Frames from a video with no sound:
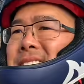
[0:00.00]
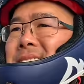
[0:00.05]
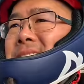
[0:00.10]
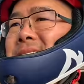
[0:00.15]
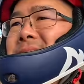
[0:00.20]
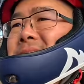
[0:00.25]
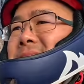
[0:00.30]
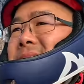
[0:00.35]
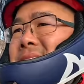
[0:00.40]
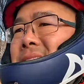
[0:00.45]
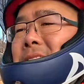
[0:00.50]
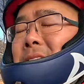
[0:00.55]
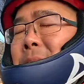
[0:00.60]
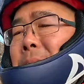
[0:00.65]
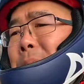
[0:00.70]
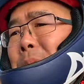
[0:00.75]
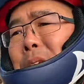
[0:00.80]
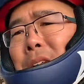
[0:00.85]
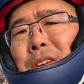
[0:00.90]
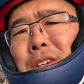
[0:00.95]
This is a
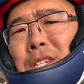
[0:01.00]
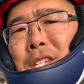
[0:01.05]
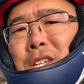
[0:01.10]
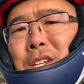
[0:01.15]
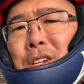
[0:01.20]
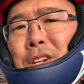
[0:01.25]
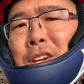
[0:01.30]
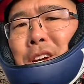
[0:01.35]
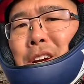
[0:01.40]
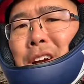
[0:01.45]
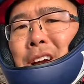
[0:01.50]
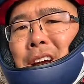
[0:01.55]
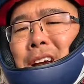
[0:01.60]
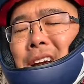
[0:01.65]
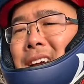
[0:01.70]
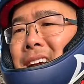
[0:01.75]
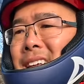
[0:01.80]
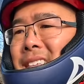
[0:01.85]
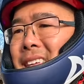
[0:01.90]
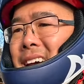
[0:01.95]
commuter scooter
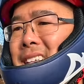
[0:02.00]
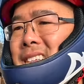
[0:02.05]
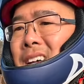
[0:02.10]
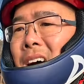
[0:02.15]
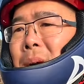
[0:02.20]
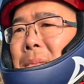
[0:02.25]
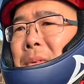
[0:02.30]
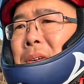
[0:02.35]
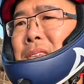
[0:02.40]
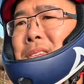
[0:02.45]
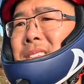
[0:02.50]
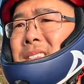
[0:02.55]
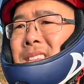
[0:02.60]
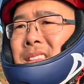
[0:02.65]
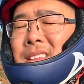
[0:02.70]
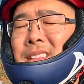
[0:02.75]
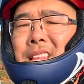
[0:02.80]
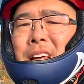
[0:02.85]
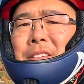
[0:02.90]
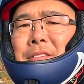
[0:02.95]
that's almost
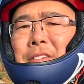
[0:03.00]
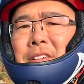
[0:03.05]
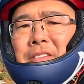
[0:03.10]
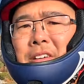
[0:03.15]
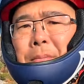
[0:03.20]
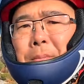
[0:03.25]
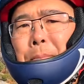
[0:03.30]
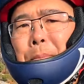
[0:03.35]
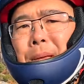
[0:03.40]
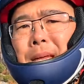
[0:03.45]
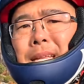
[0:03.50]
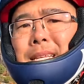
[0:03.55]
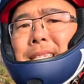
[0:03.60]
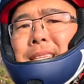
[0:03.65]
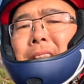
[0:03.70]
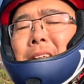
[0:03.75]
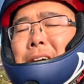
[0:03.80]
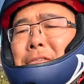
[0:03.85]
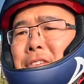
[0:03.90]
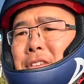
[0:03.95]
the level of a
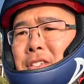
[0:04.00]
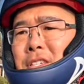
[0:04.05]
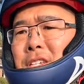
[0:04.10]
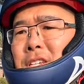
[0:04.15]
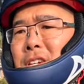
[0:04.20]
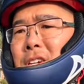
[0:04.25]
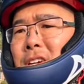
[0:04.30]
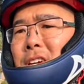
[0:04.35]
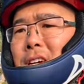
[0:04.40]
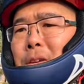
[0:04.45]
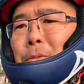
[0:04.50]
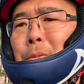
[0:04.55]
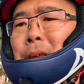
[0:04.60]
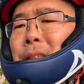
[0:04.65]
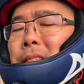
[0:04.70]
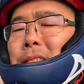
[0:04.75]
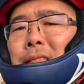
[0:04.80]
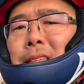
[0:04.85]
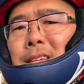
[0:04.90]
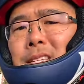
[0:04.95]
mid-level scooter
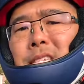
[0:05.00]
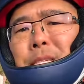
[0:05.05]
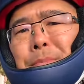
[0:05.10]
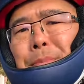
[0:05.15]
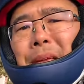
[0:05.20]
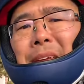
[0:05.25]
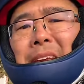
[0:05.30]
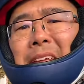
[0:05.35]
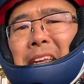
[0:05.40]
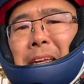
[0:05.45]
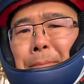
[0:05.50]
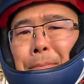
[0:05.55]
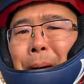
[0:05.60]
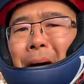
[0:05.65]
with the speed and